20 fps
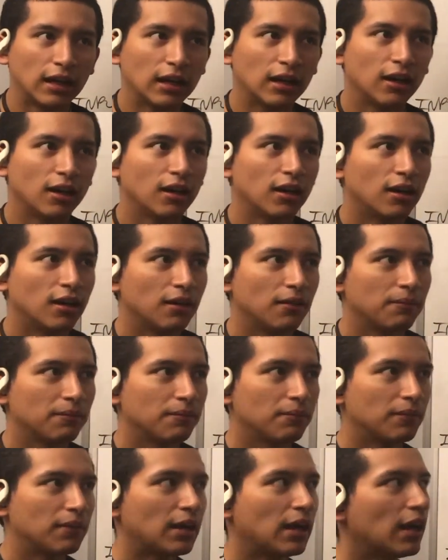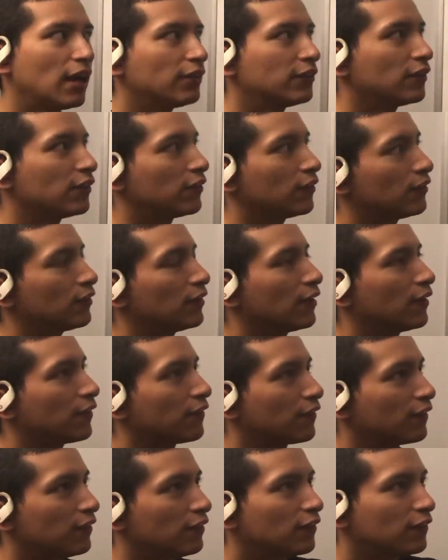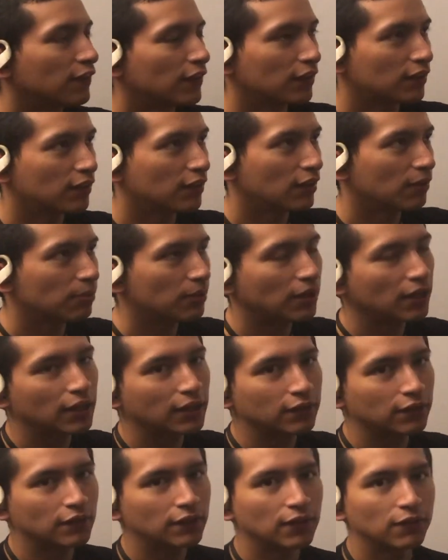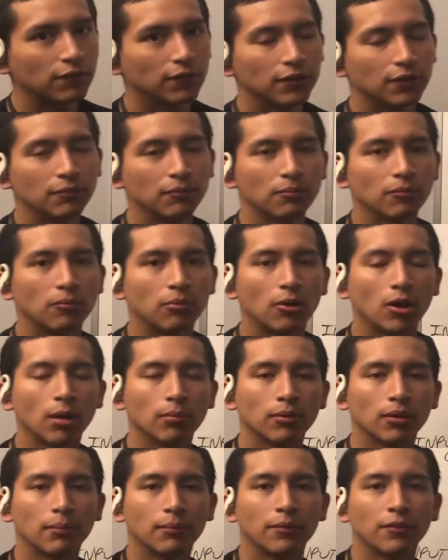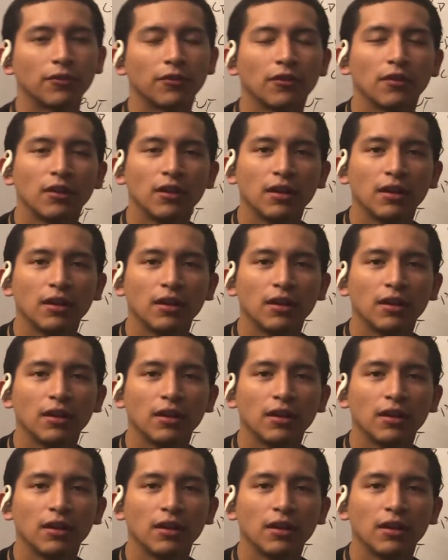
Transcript: how to do this and just like apply it to different problems.